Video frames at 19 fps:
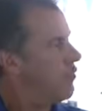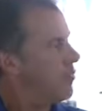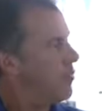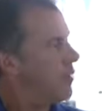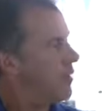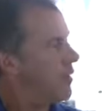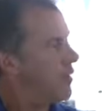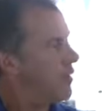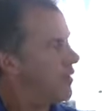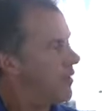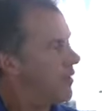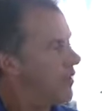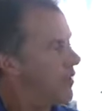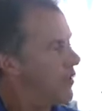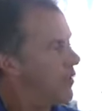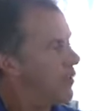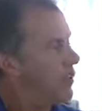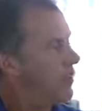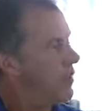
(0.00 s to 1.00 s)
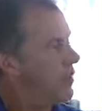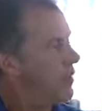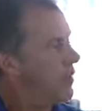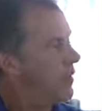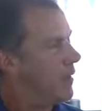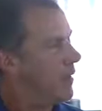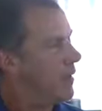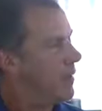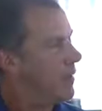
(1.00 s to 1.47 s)
everybody that they're
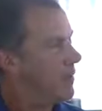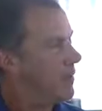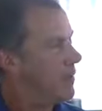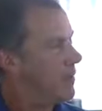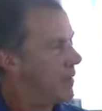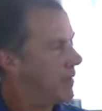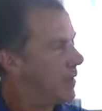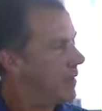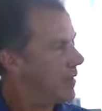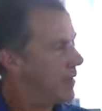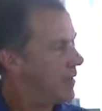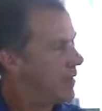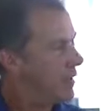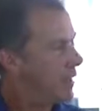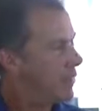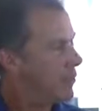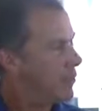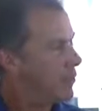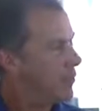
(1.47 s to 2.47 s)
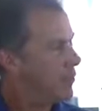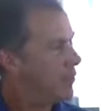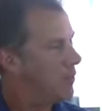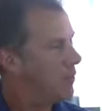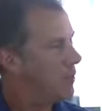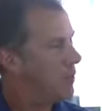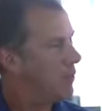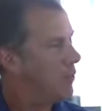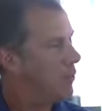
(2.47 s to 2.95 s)
that, that they
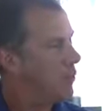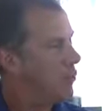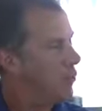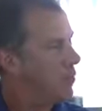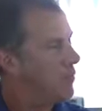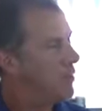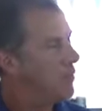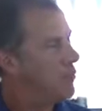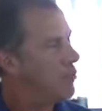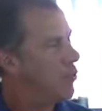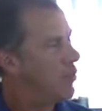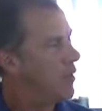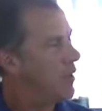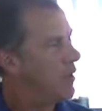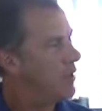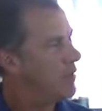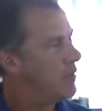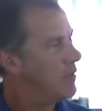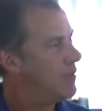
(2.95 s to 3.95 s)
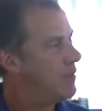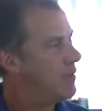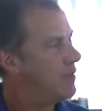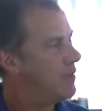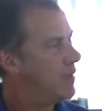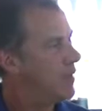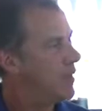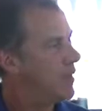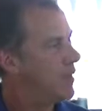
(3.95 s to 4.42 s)
encounter, which is why
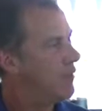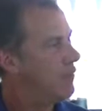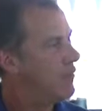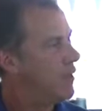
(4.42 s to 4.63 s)
it's kind